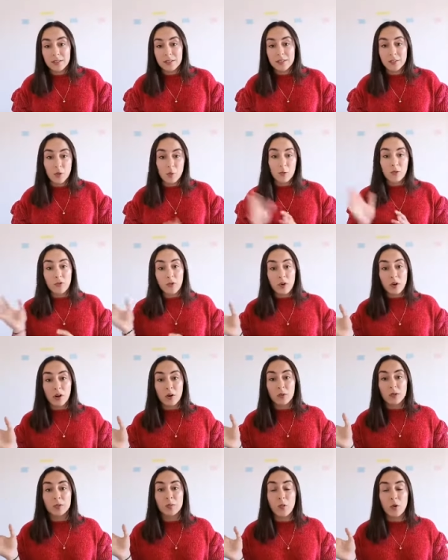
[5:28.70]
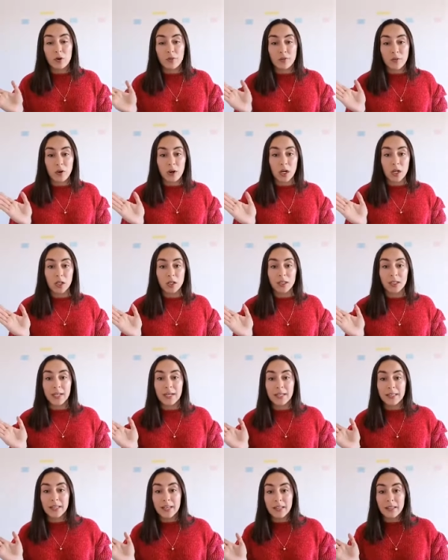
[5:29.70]
So before it was sport for all,
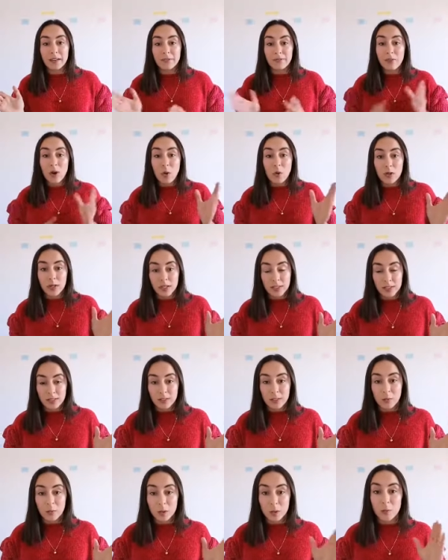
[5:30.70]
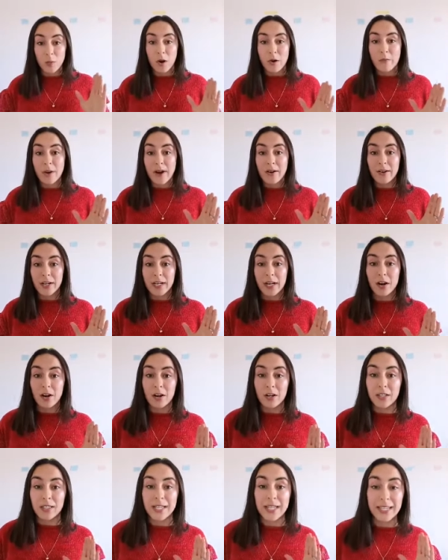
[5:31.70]
and then the focus was primarily
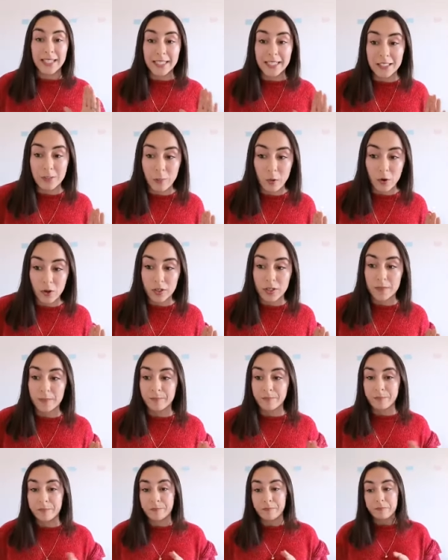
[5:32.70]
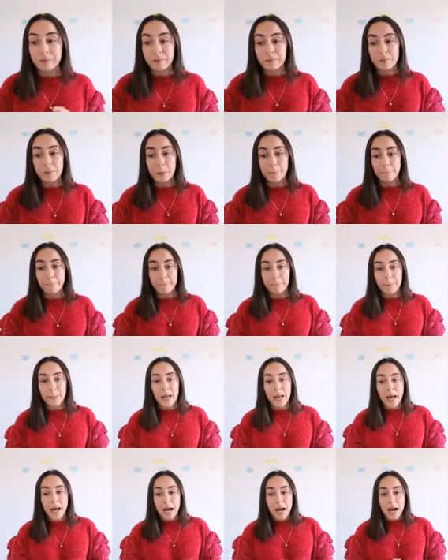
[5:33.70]
on elite sport.
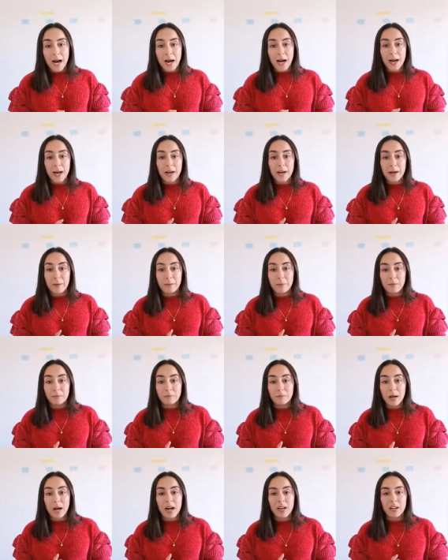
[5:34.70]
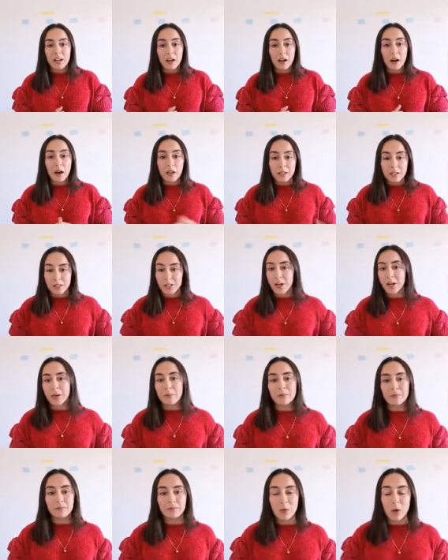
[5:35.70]
Um, and a lot of the
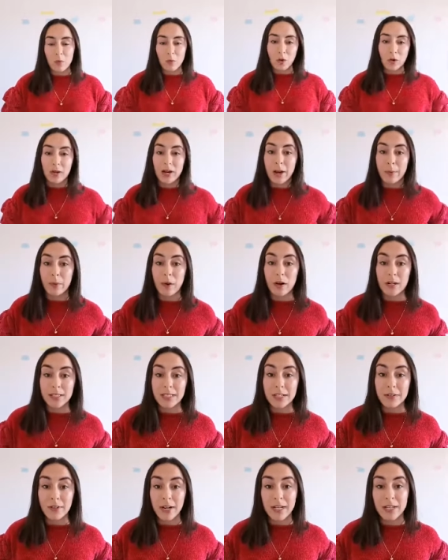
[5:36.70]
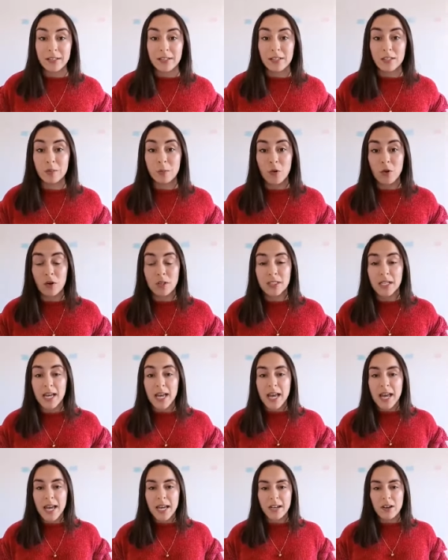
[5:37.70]
time when we're looking at policy related to sport,
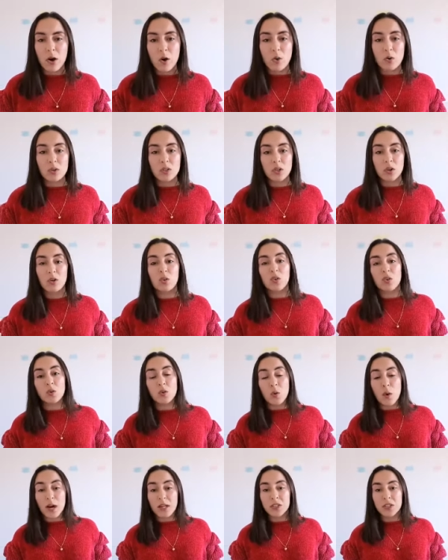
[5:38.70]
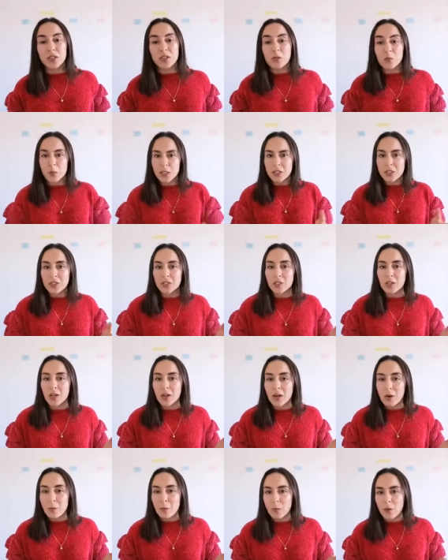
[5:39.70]
it goes unquestioned, which is
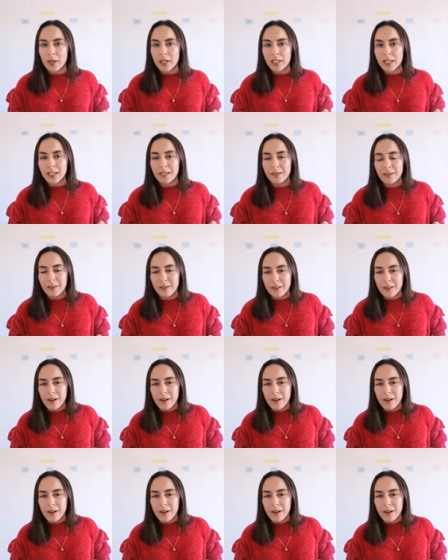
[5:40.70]
pretty